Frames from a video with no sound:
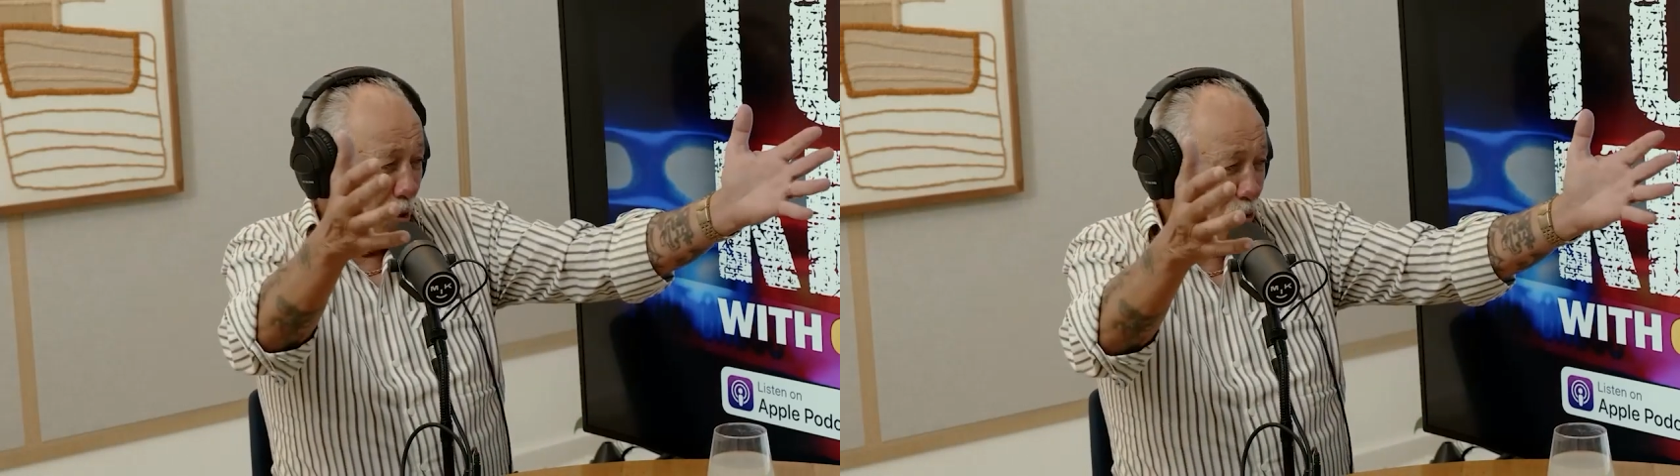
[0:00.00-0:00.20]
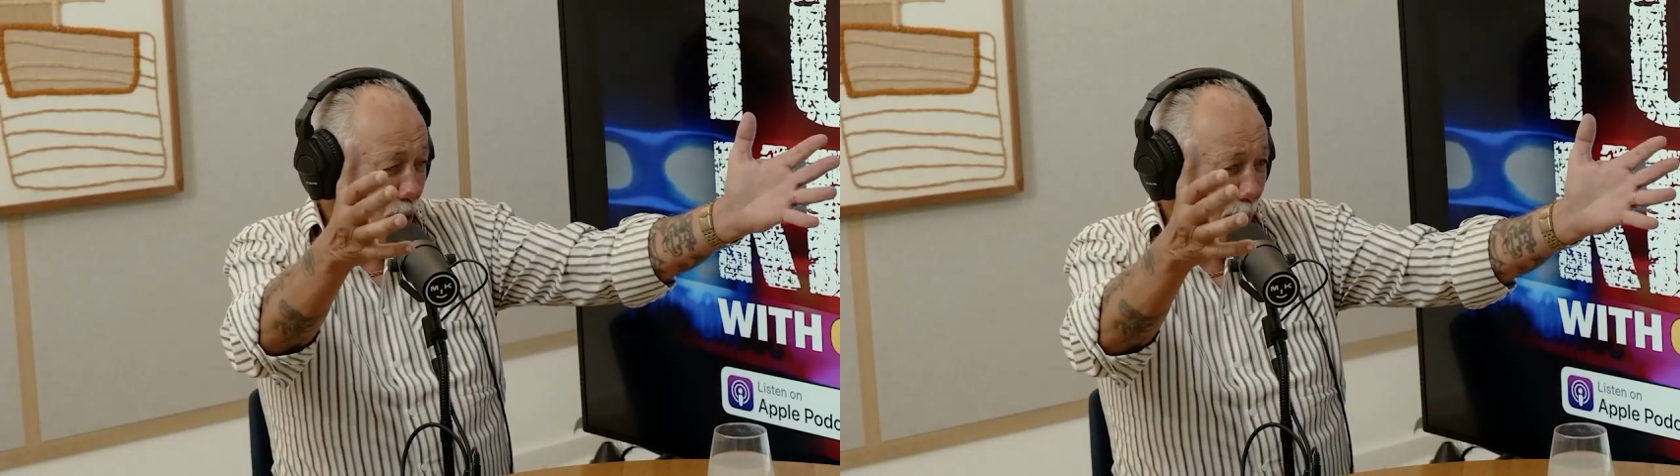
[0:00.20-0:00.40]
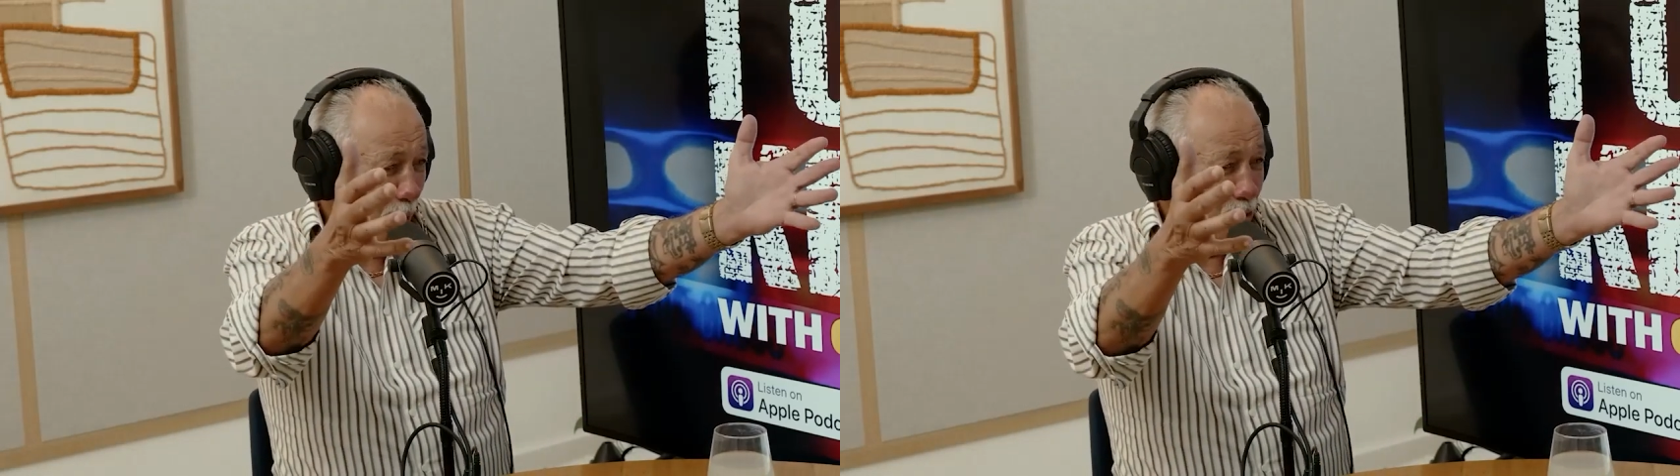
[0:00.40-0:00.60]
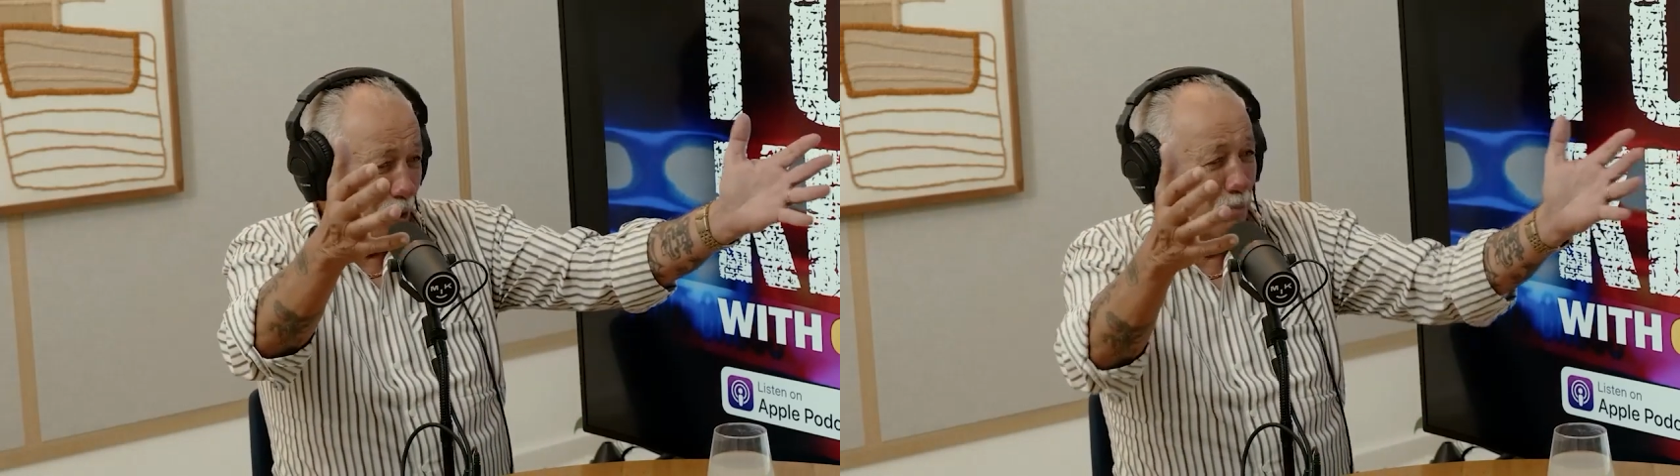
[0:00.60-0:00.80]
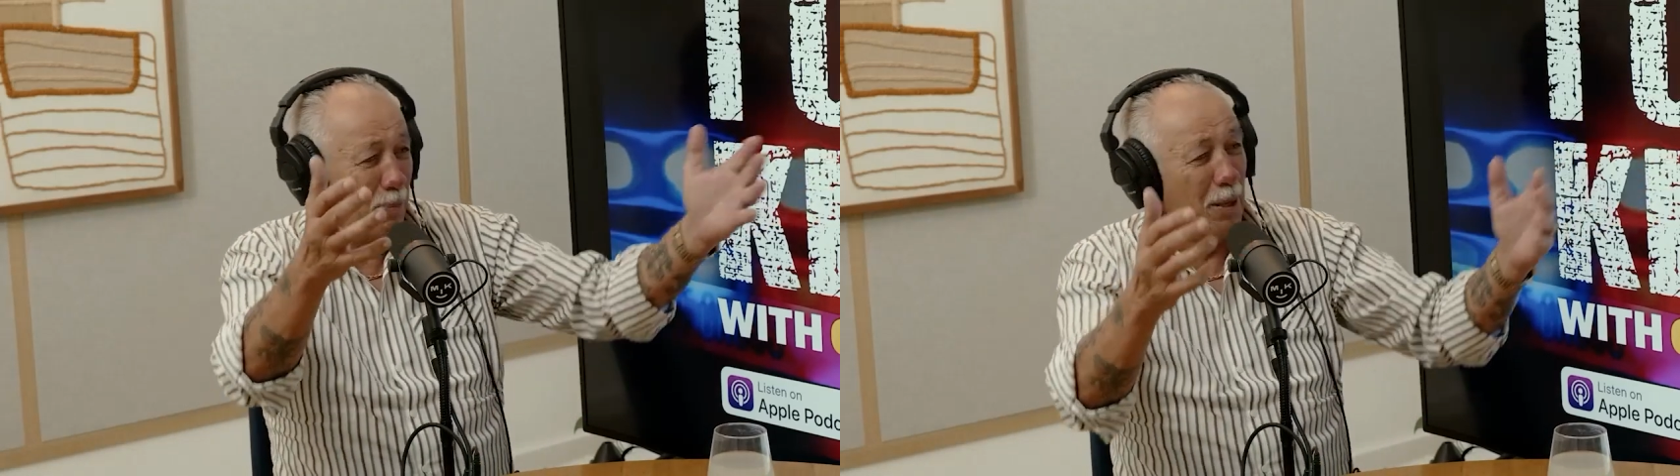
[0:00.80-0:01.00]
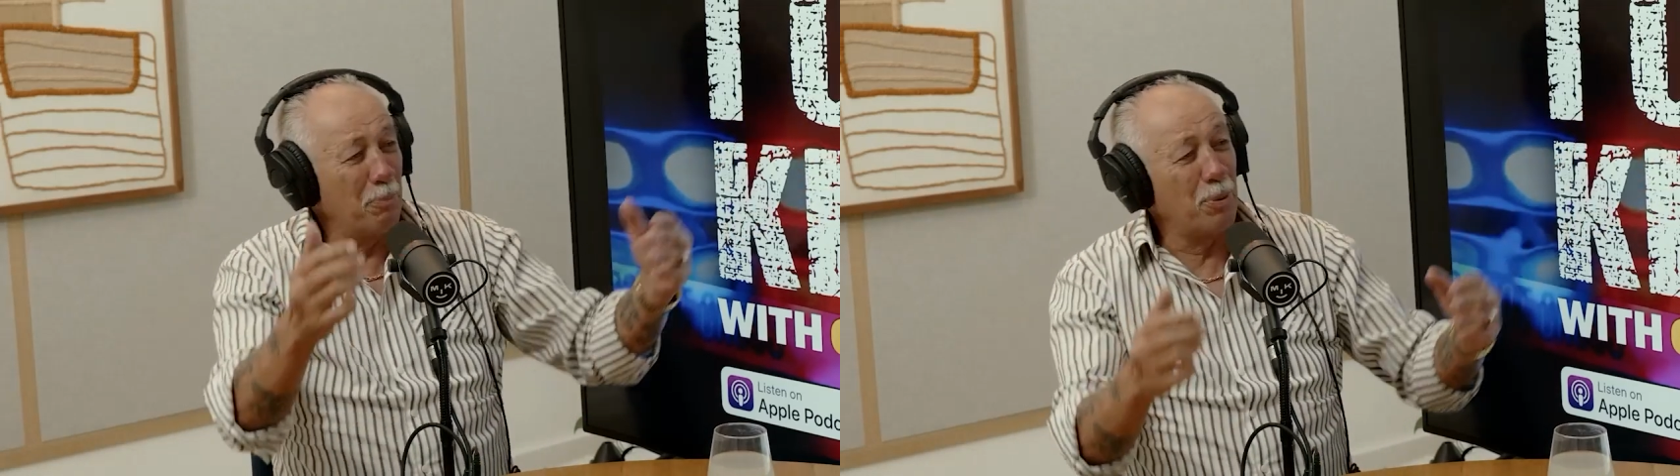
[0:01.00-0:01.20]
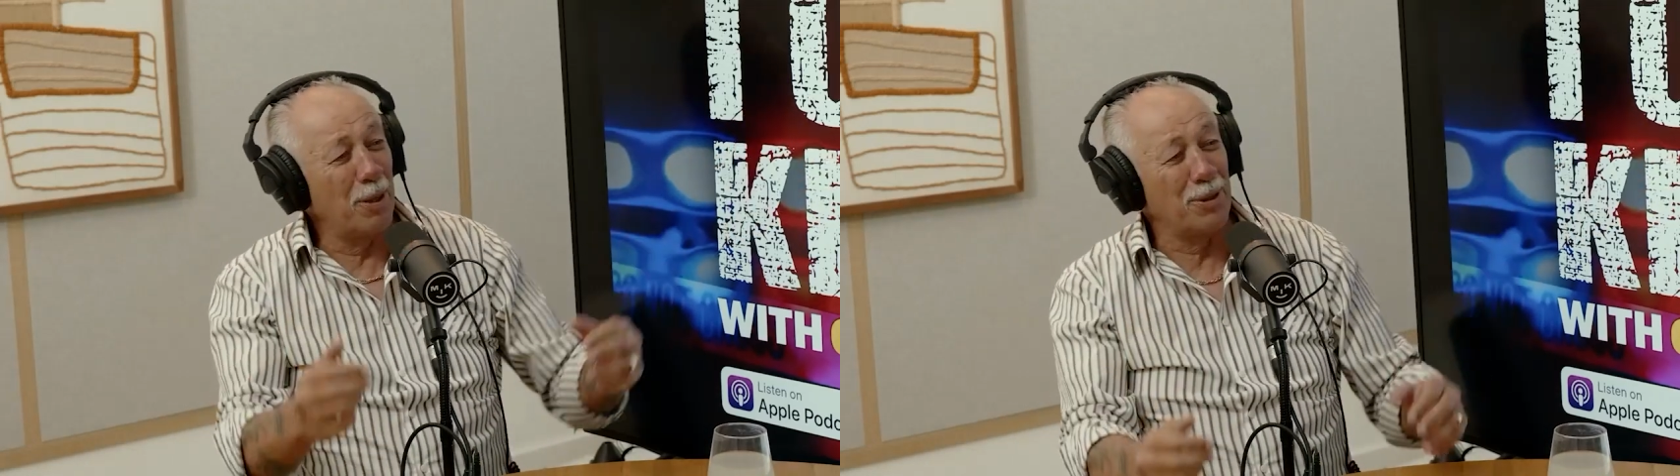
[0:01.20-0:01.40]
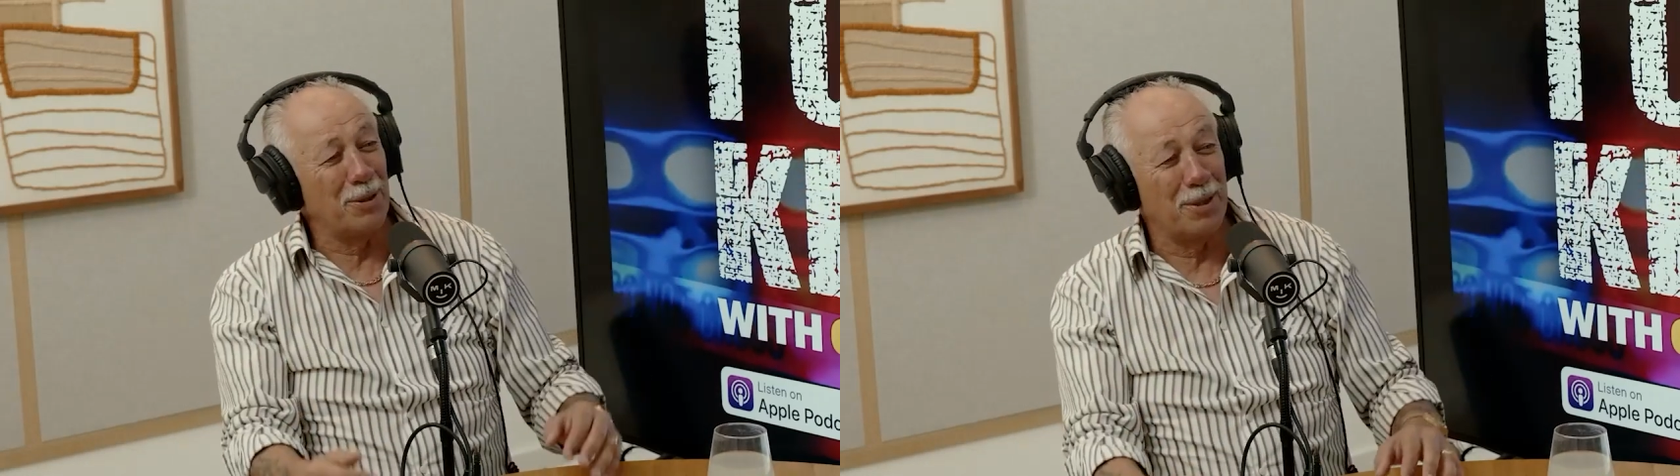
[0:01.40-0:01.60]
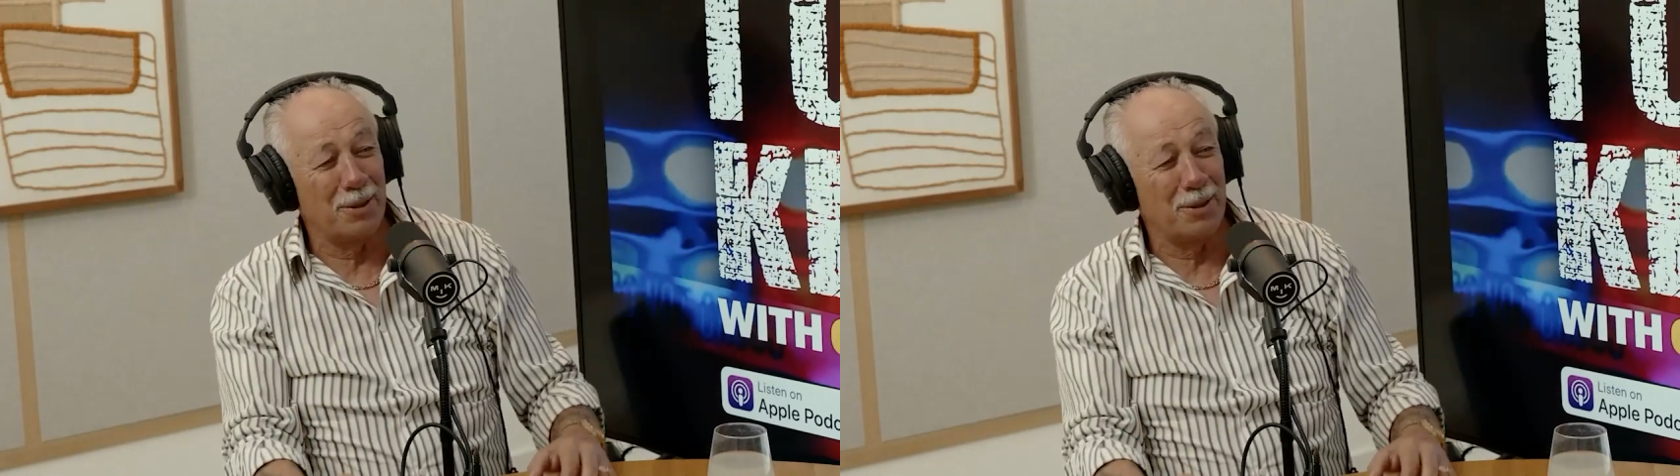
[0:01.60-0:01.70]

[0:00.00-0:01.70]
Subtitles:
Drop off some paintbrushes.